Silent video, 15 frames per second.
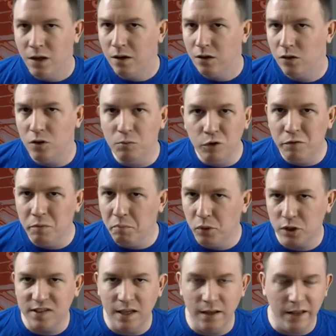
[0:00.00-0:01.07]
they're moving
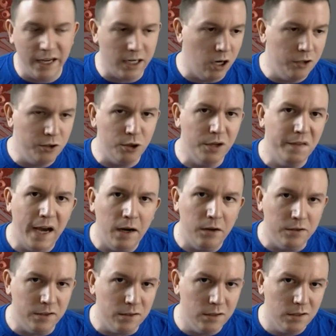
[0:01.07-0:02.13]
books at like under
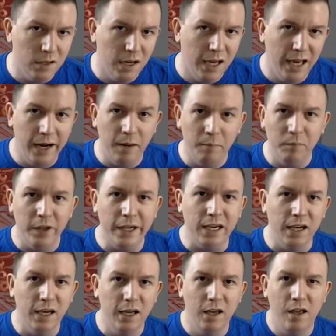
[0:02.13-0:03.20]
1,000, and I'm
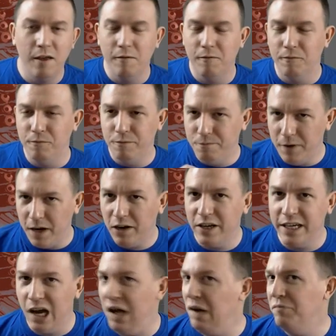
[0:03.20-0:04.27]
like very
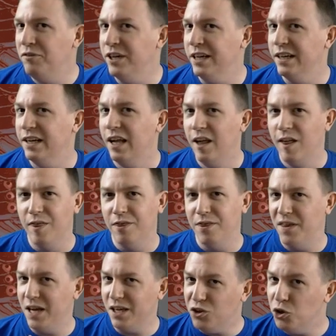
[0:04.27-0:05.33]
confident
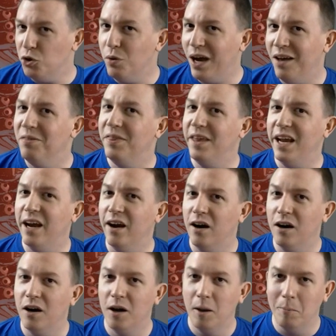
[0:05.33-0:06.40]
that you out
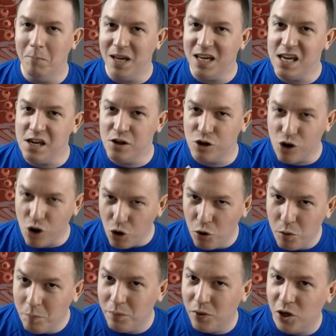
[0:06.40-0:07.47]
there making your
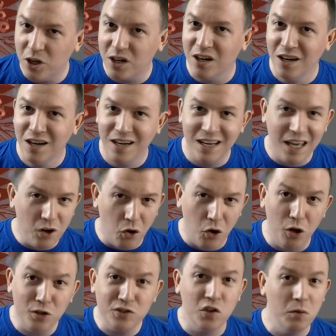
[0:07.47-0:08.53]
own book can
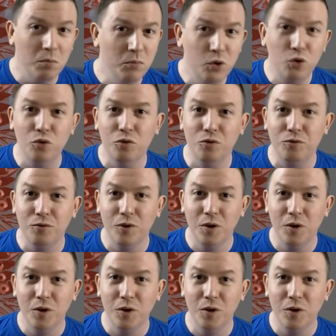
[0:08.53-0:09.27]
also move